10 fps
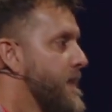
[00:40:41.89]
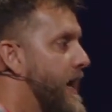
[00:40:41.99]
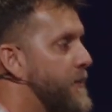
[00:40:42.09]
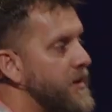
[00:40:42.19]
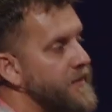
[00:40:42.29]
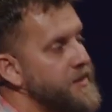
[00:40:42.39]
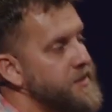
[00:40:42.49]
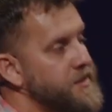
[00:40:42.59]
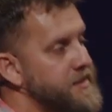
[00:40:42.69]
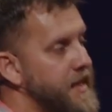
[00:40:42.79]
I want to invite
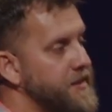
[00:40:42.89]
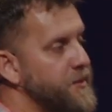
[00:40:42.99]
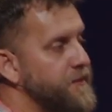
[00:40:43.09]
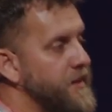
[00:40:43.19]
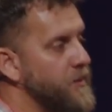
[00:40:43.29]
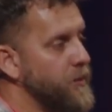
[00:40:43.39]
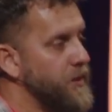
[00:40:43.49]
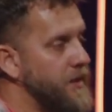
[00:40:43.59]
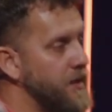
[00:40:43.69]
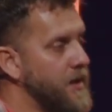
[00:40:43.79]
you to stand to your feet and we're
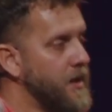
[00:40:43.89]
going to